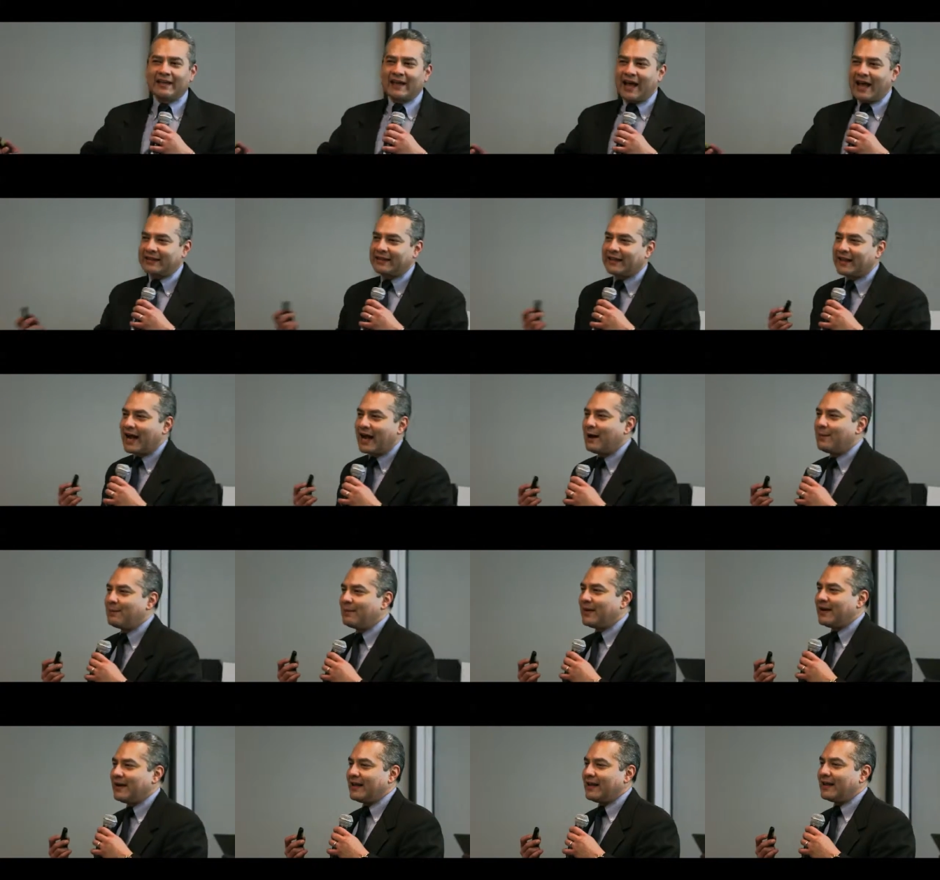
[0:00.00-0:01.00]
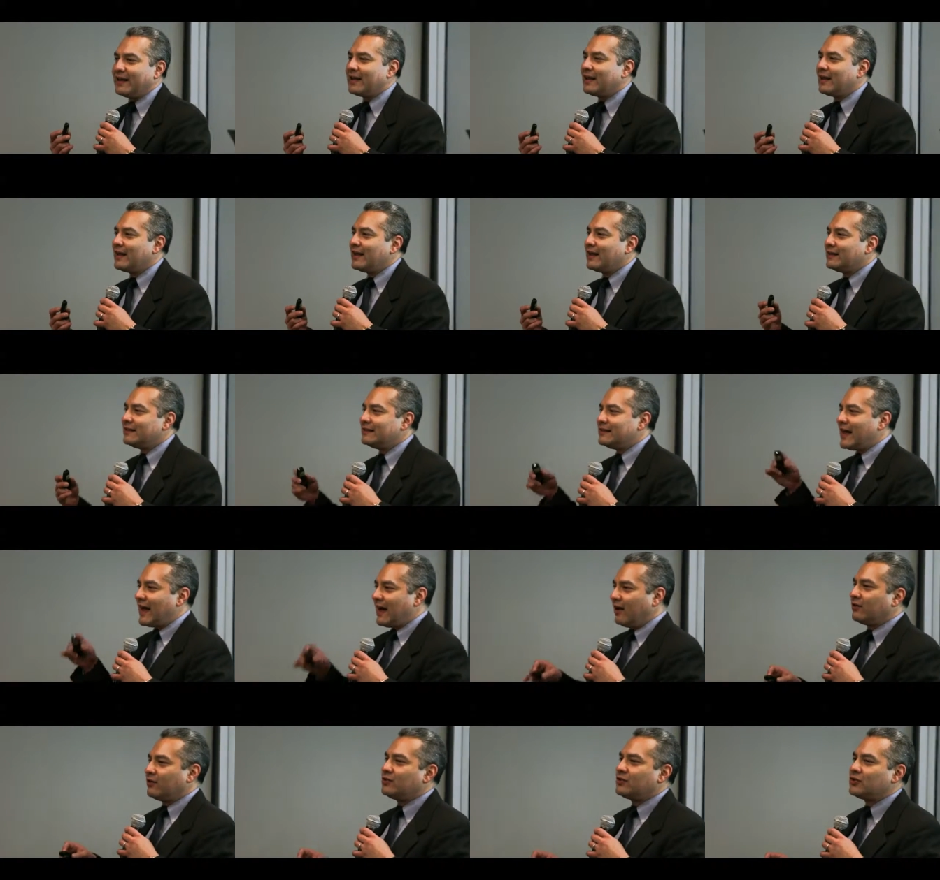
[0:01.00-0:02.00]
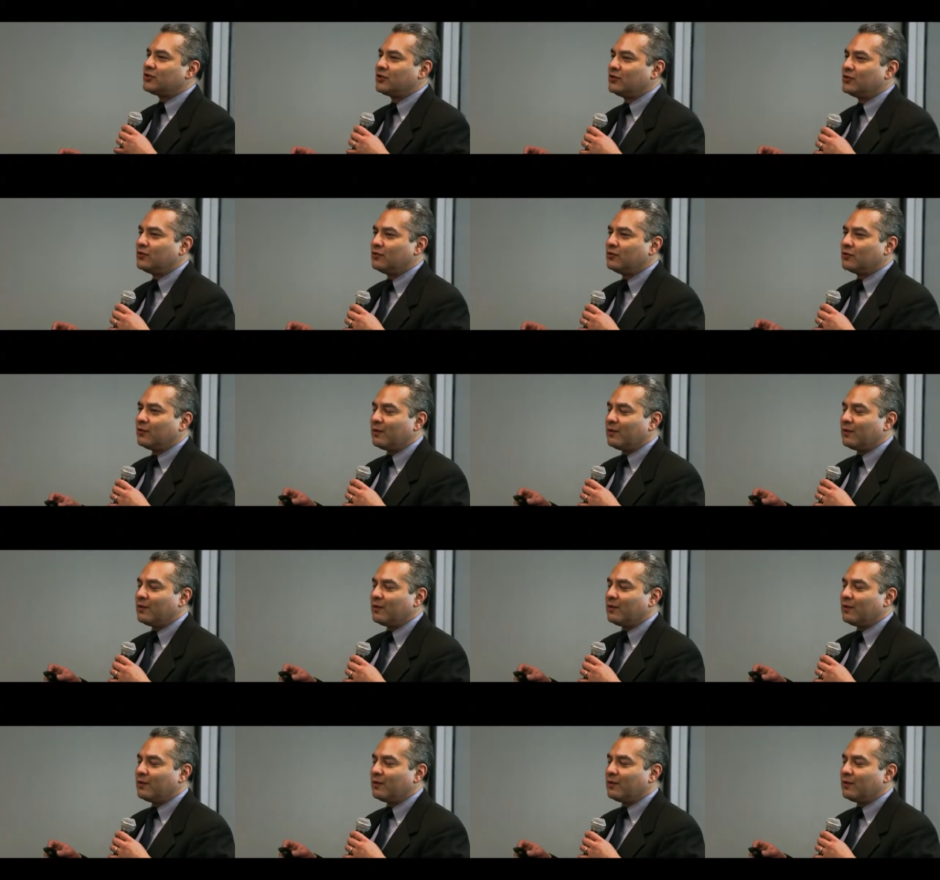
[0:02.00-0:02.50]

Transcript: at the company down to